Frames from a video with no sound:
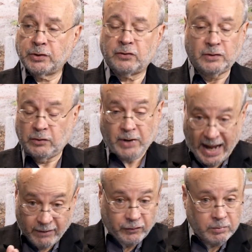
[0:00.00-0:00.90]
You don't
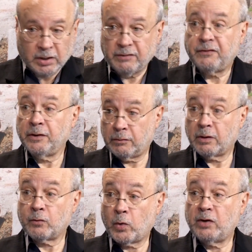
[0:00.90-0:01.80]
have to be in the fund. There are
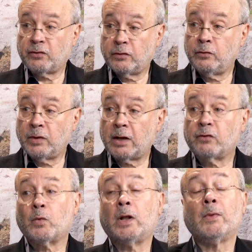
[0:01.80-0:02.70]
other ways to do that as
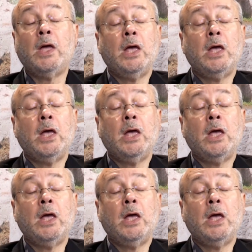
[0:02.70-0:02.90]
well.